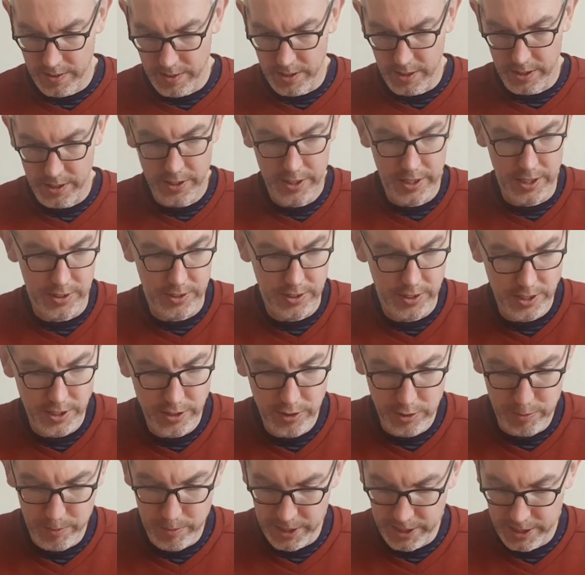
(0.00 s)
I could actually
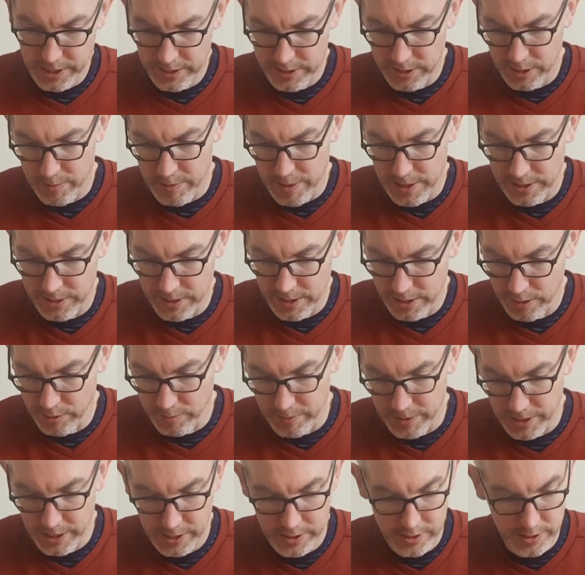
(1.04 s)
use my cutting mat to
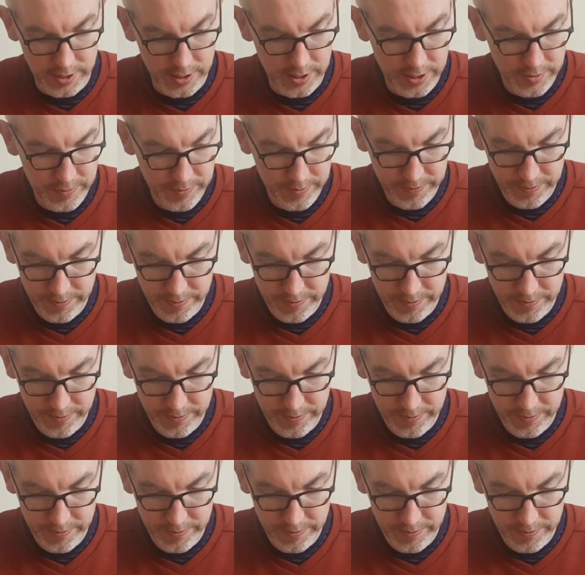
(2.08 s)
help me, couldn't I?